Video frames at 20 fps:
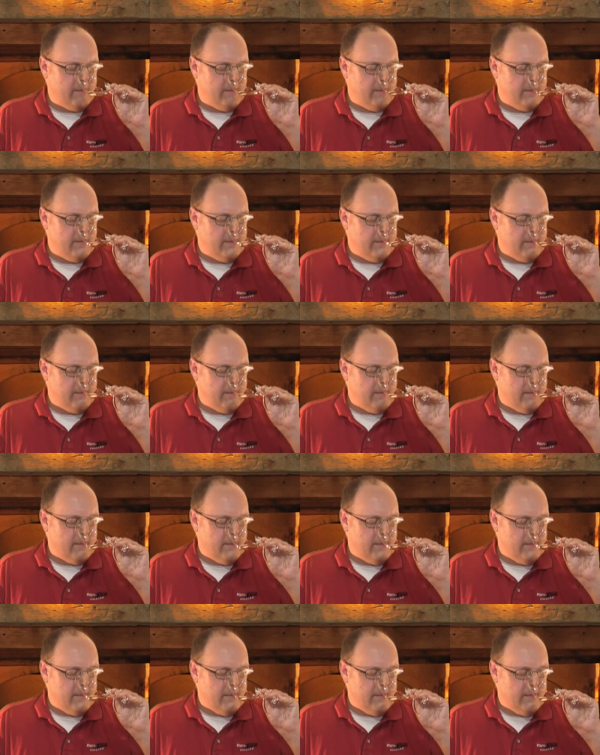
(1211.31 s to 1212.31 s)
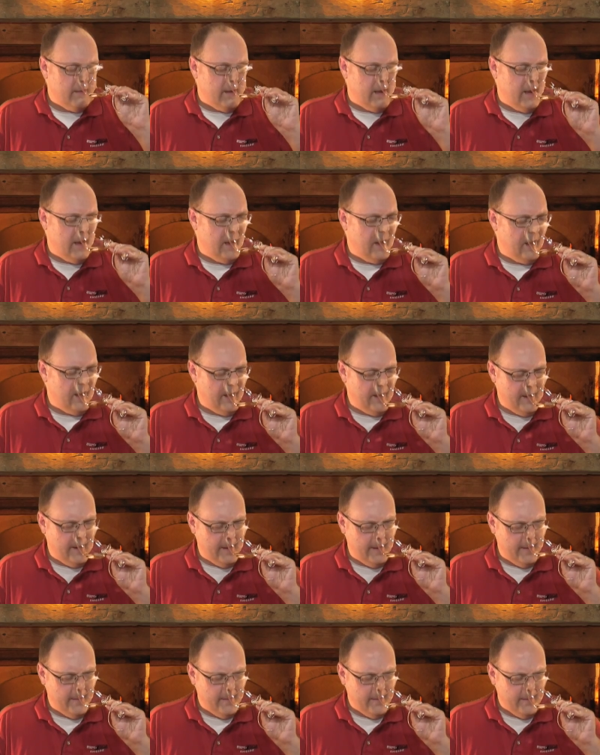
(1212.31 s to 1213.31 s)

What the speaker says: (silence)